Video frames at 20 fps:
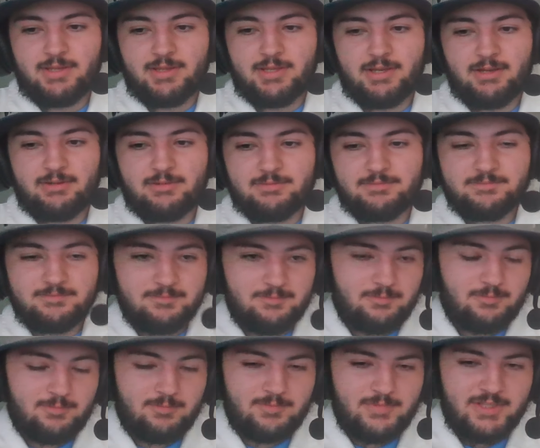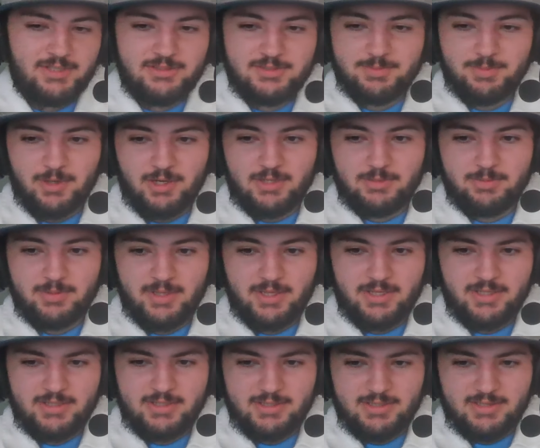Now, there is party
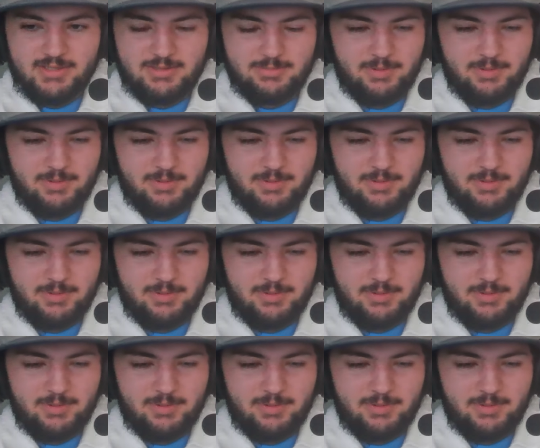play.